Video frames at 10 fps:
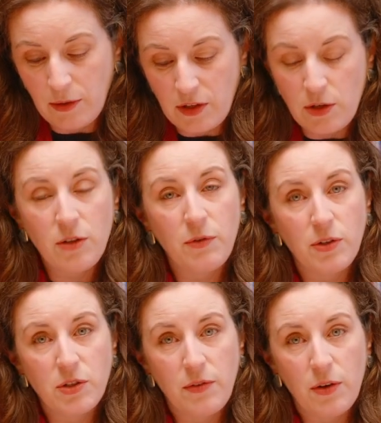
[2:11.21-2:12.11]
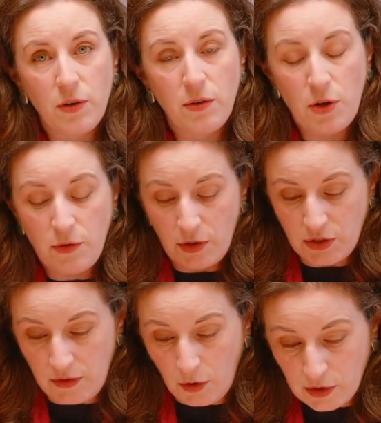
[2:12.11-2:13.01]
at the
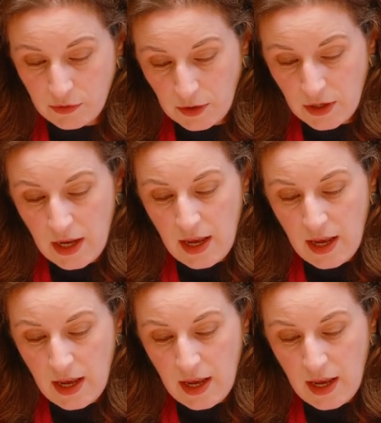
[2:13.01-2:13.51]
University of Oxford